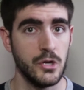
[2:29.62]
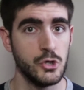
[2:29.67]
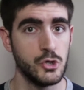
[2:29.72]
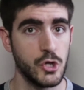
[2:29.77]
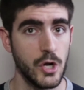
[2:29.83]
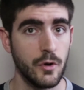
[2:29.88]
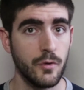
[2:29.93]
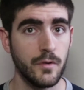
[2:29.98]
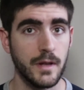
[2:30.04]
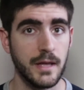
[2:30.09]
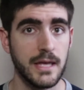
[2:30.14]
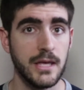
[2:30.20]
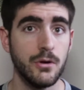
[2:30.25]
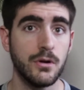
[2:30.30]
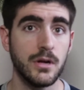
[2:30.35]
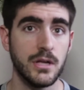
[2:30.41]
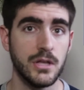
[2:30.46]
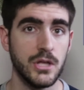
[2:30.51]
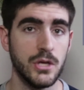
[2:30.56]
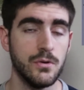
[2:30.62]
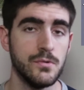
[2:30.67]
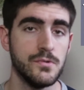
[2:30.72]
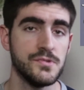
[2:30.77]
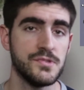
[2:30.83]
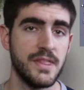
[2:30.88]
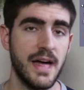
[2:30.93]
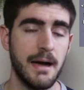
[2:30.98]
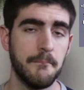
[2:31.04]
Generally, you can
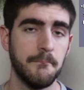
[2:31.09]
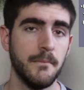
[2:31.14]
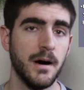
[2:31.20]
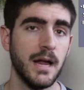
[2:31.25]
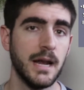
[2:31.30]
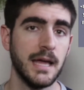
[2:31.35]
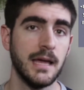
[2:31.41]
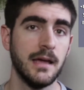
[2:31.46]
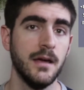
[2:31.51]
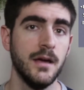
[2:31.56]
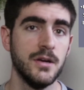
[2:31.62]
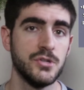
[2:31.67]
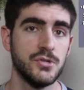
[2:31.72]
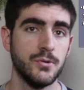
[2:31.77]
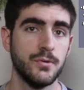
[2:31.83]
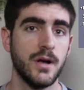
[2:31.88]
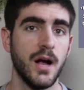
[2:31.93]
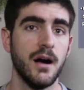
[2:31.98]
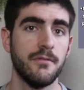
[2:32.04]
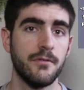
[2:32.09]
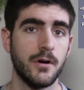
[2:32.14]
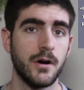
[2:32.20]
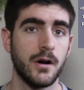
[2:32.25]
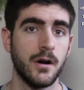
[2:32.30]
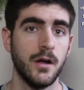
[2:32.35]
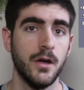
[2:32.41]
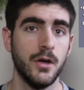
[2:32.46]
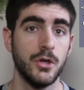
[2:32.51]
use that money to
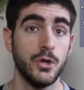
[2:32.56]
cover